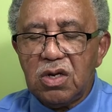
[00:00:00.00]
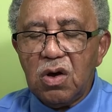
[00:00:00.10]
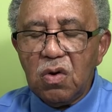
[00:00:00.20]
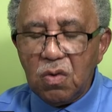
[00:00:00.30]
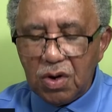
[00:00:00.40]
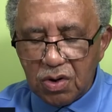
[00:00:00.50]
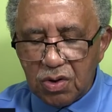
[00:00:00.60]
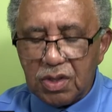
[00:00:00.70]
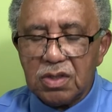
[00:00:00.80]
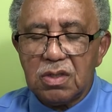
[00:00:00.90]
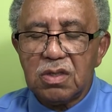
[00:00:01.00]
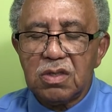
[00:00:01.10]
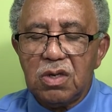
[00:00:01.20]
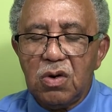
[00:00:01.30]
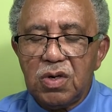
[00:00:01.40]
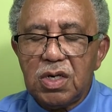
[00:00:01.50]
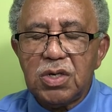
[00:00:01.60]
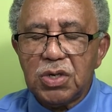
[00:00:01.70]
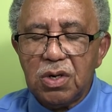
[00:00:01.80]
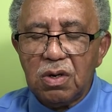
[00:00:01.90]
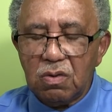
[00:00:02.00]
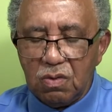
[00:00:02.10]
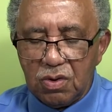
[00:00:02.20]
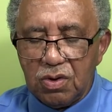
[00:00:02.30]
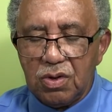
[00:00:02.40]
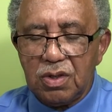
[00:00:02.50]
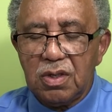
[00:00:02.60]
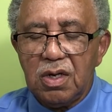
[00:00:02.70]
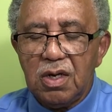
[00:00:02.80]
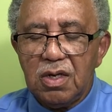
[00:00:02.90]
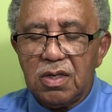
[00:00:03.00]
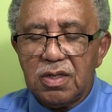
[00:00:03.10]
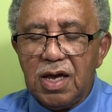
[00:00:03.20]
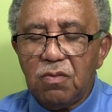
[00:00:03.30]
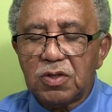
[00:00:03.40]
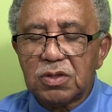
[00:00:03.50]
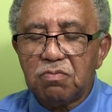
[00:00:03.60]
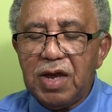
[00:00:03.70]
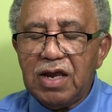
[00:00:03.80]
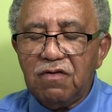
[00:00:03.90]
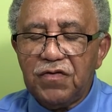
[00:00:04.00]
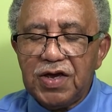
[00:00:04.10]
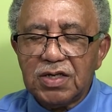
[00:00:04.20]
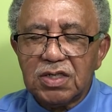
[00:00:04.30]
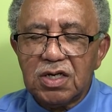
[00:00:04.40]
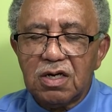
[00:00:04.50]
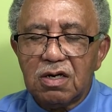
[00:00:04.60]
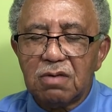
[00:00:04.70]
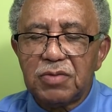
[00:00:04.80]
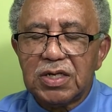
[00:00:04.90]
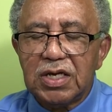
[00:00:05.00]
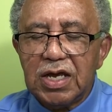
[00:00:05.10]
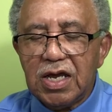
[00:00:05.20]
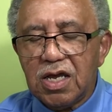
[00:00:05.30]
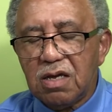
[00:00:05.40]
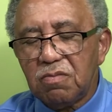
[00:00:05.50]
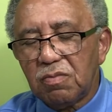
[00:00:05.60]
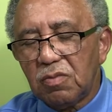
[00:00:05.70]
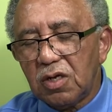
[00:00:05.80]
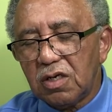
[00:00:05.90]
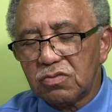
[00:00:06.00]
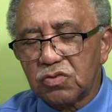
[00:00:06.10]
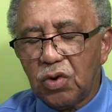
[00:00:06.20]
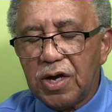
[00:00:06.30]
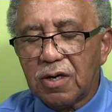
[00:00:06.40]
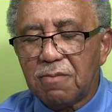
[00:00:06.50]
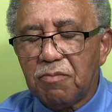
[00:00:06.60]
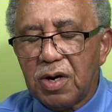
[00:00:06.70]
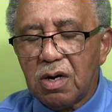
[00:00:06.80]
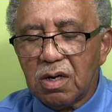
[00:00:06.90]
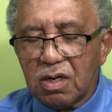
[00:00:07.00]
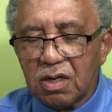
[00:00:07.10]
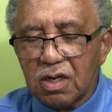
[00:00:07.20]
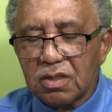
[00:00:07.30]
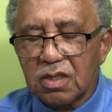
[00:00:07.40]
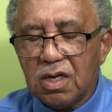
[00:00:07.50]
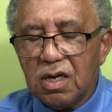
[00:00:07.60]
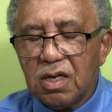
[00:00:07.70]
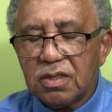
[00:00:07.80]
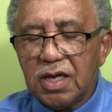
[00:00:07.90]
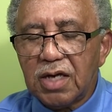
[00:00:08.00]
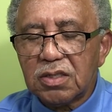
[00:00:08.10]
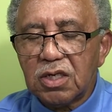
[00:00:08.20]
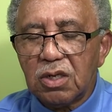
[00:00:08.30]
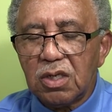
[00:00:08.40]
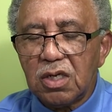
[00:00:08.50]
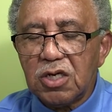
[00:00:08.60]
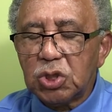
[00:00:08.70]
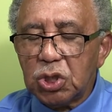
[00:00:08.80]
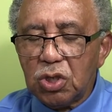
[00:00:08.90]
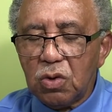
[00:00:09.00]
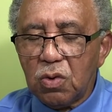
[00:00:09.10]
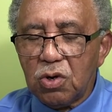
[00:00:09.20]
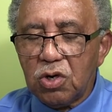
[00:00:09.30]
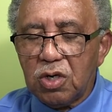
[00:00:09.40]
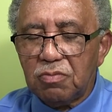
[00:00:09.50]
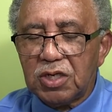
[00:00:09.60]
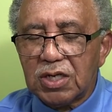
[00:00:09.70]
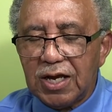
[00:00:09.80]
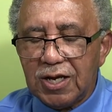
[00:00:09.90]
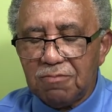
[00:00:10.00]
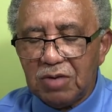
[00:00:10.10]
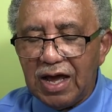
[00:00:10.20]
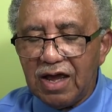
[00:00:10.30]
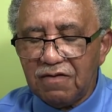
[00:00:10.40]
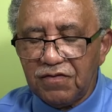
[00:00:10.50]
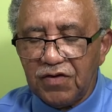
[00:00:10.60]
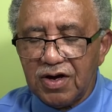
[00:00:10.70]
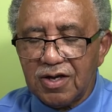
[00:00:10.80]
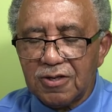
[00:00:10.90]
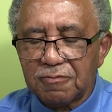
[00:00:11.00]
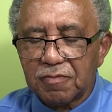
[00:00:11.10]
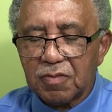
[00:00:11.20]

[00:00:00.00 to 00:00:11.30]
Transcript: your word, your eternal word, that was manifested or became dwelt among us, that the eternal word became life, Father,